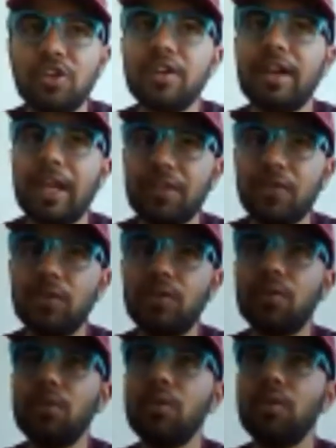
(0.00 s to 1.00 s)
the teacher
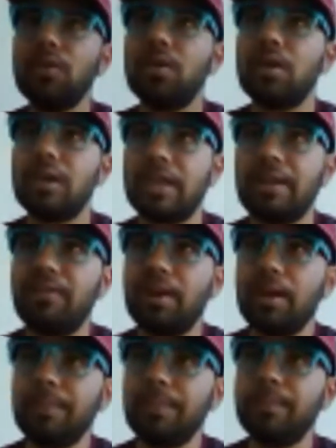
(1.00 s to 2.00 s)
tries to
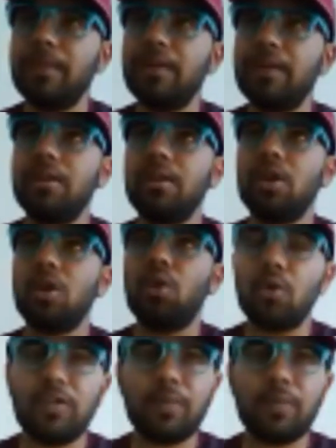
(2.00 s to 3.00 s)
develop
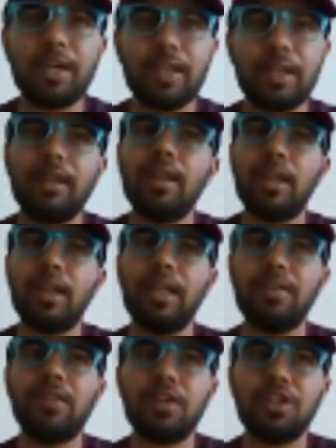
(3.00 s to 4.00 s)
the course
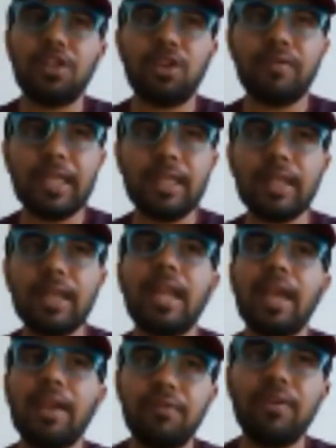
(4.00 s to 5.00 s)
material in such a
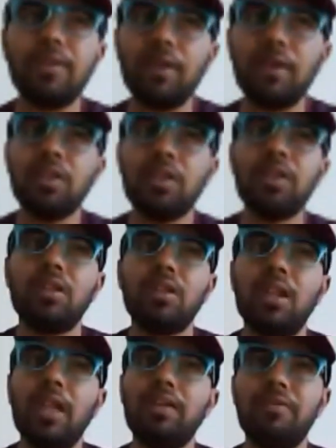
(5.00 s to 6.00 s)
way that
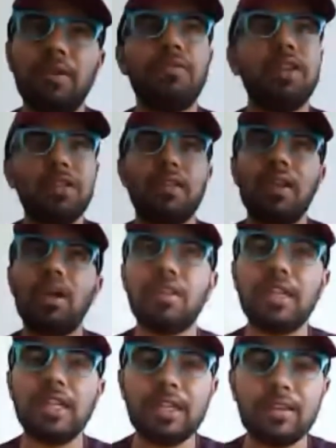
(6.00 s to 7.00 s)
everyone's
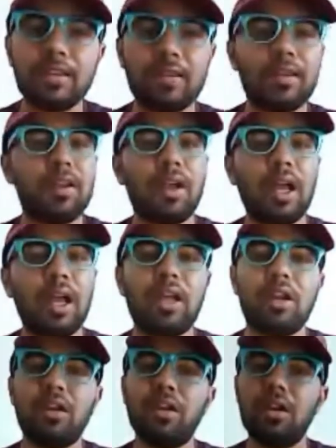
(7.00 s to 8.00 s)
needs
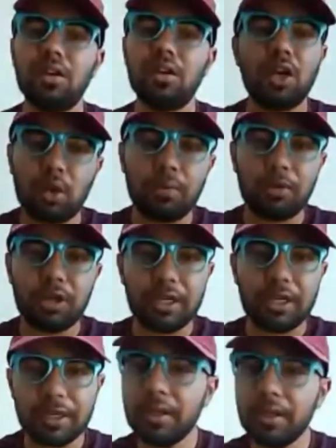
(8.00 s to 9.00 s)
are
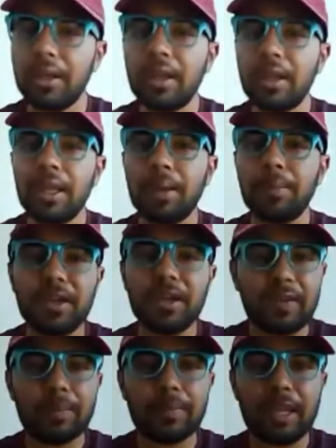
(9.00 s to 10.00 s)
accommodated.
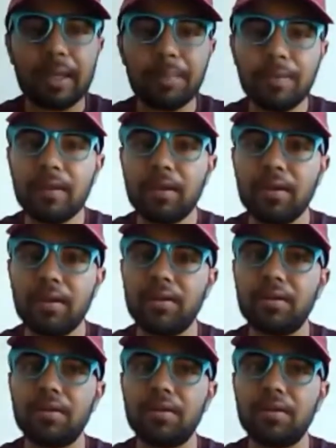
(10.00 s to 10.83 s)
But sometimes